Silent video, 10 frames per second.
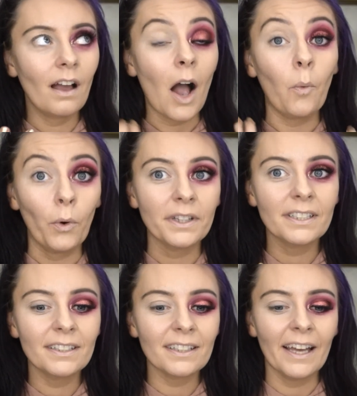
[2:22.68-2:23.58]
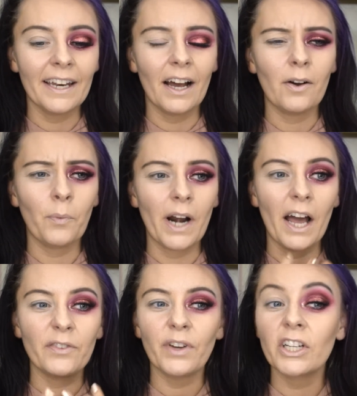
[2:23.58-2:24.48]
I wanted, and when I
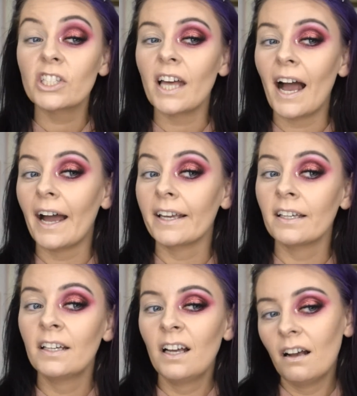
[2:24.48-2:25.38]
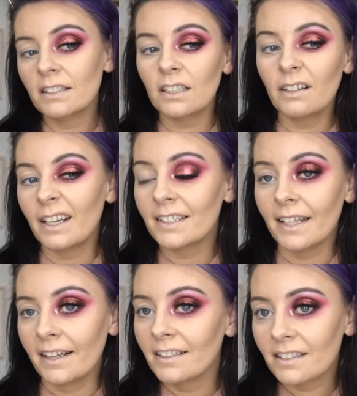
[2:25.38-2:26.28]
had finished the eye I was like, okay, it's
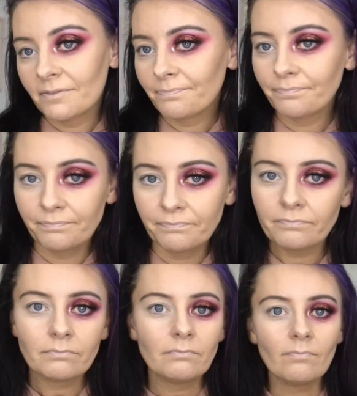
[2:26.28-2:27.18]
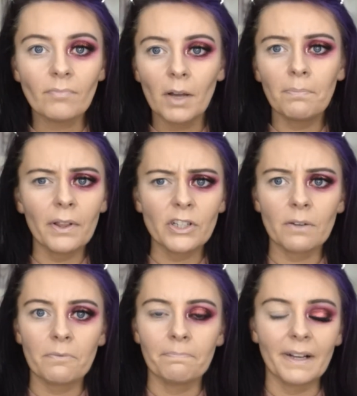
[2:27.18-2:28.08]
nice, but there's
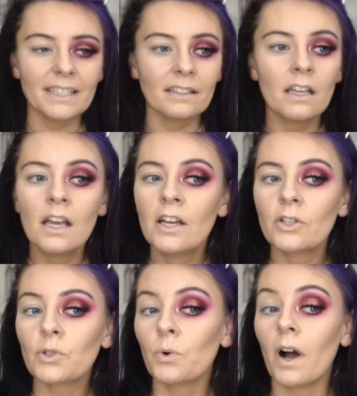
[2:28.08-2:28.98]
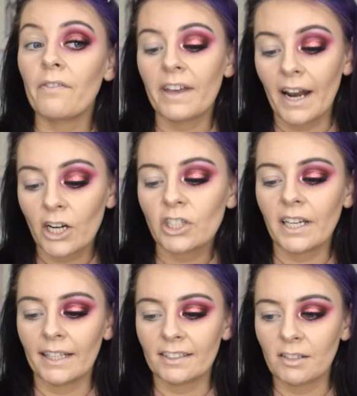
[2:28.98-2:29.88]
something missing, so I then actually
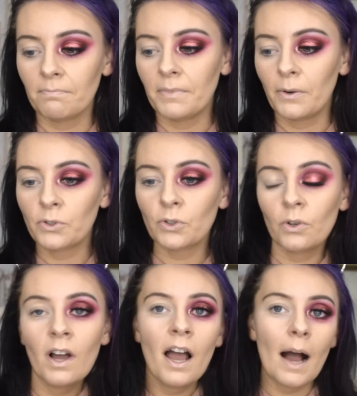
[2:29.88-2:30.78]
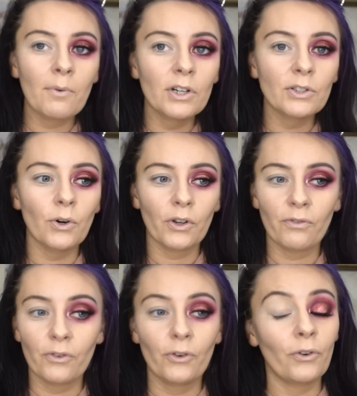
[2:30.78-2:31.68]
added something else. So I'm going to talk you
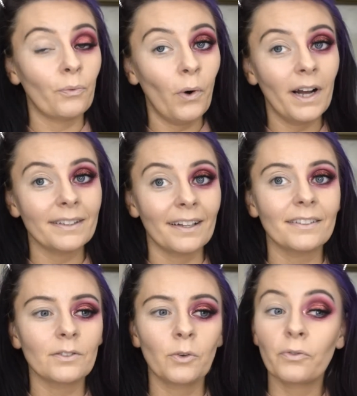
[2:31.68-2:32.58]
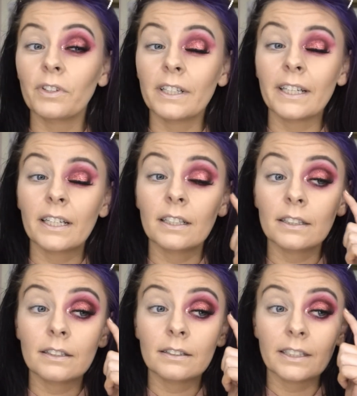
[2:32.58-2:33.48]
through what I did, and hopefully,
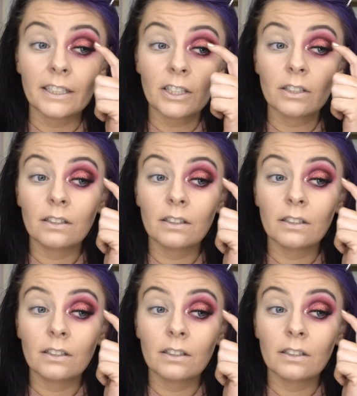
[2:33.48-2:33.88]
like,